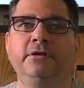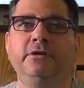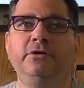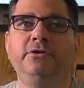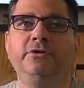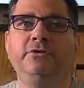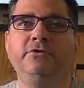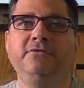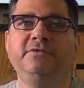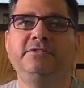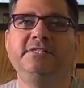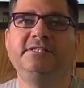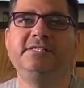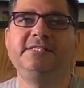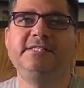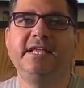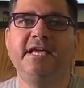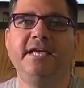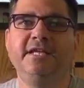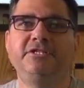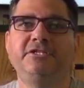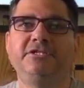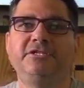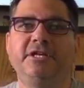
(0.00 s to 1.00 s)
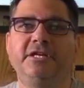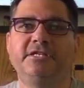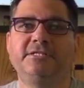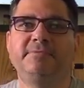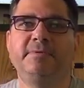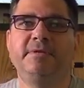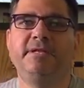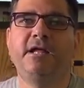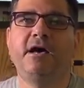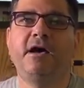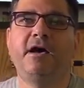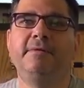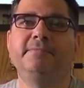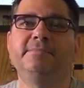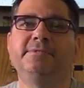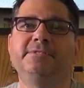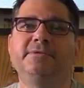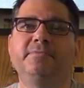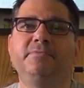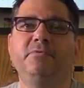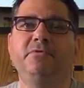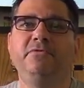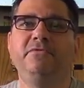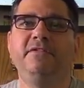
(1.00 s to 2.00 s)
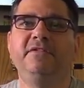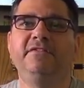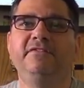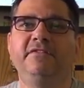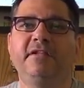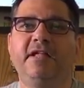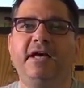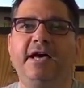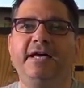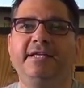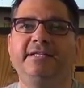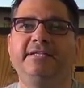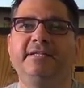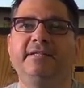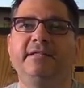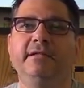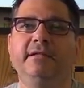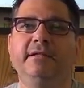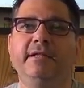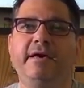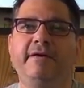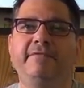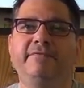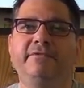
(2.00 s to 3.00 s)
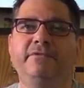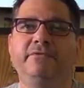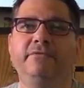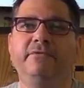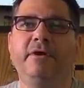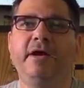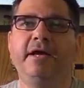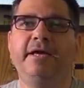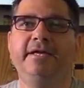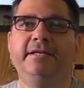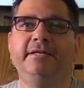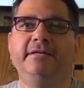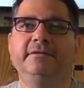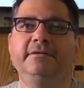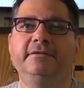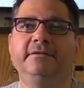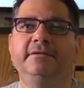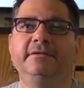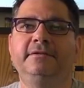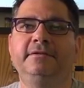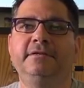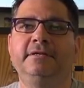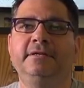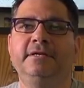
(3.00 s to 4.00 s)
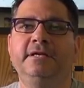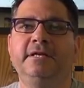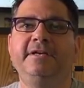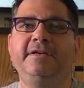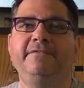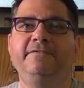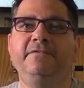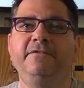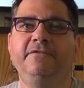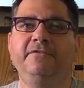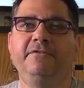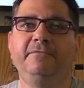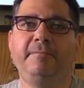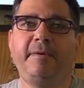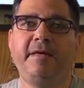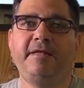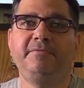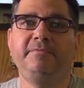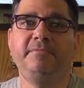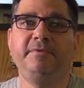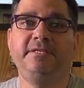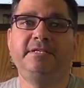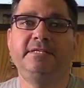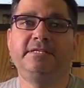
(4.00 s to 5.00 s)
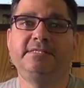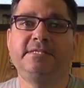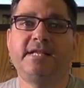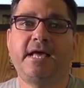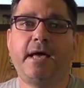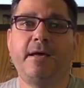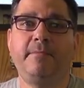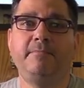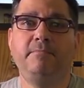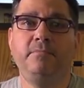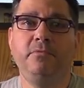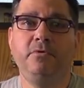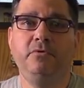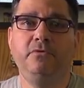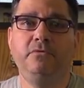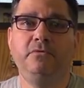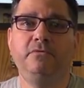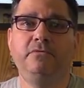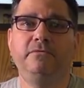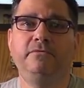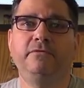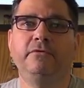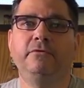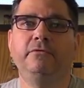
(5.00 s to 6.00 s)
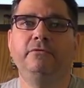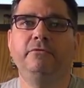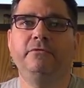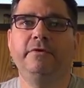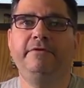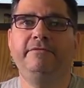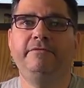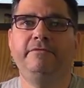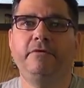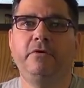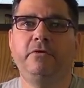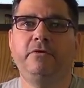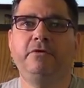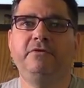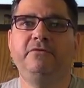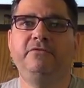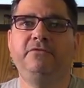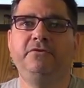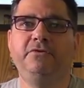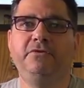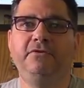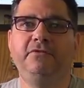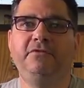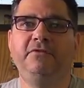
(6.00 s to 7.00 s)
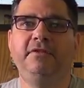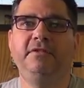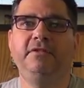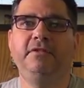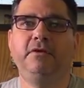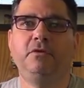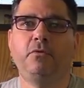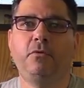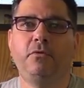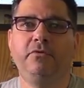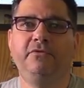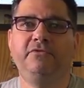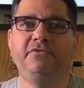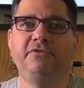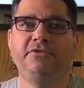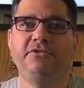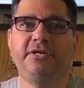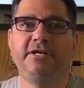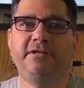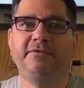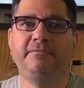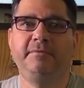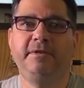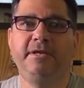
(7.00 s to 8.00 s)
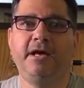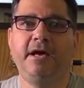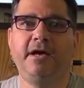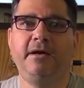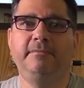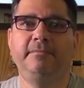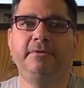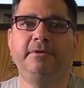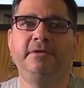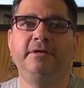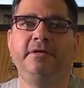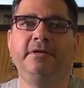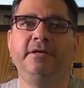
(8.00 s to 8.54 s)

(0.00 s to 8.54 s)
Use the stage adjustment knobs to move the slide to the left or right. If your specimen does not move, refocus using the coarse adjustment knob.